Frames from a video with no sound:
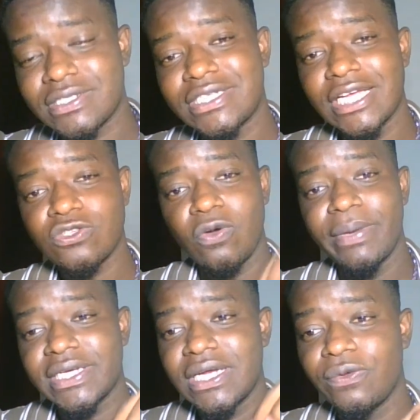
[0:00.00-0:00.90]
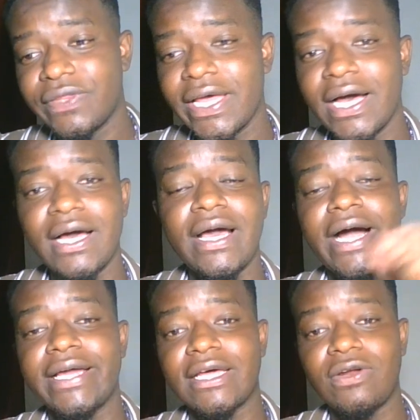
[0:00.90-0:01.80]
just comment down there
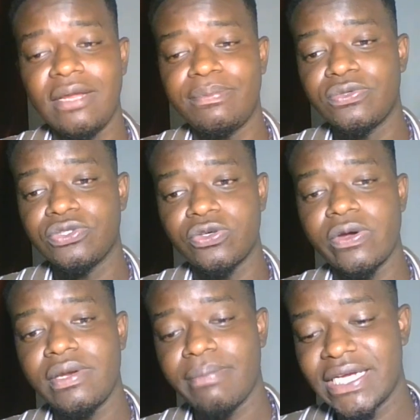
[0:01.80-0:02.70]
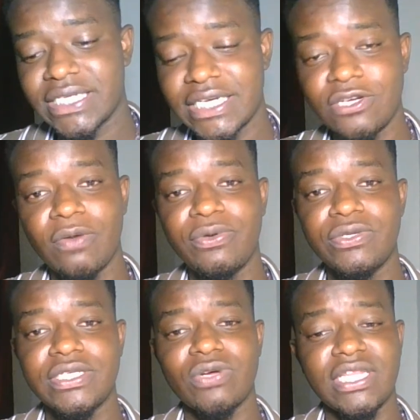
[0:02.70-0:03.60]
and I'll help you to join my trading
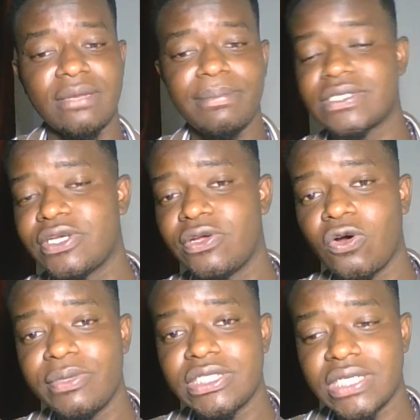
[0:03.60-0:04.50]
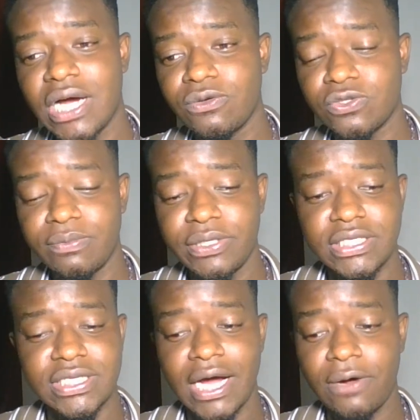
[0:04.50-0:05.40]
community, or the best trading community
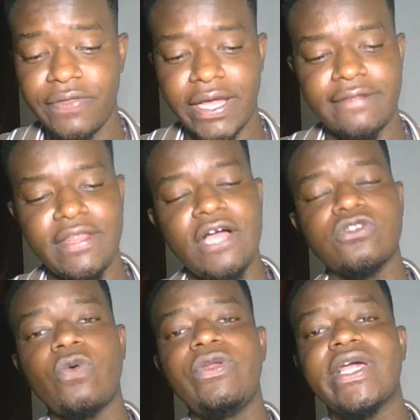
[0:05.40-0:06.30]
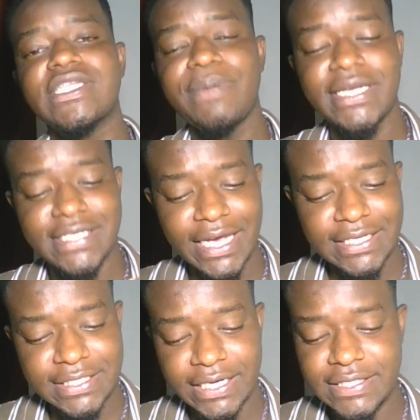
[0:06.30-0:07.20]
out there. So when you experience
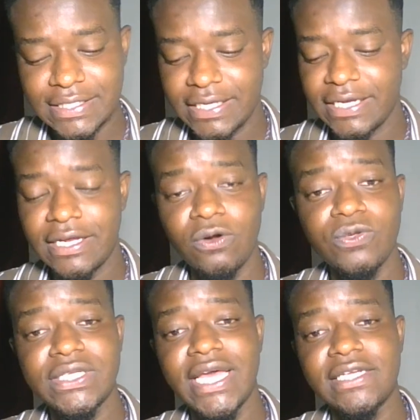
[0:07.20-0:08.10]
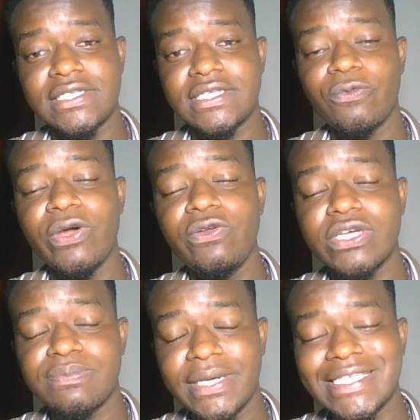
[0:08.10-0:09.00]
when you
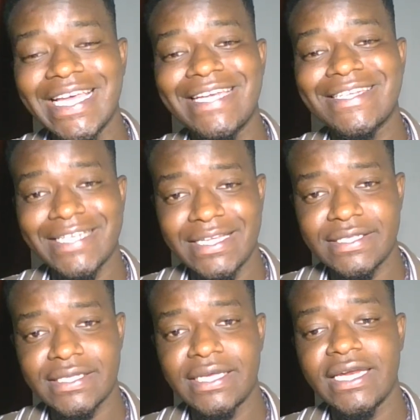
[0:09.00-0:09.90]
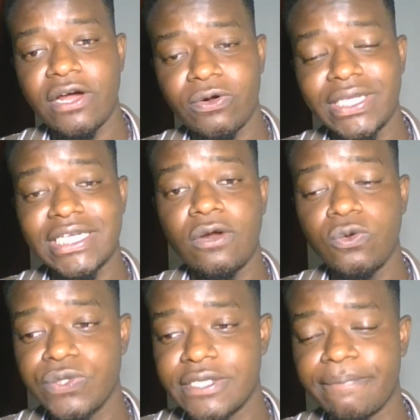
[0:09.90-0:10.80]
experience 8 trades in a row that are
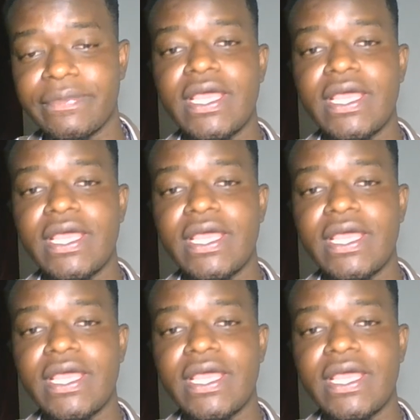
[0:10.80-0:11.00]
losing,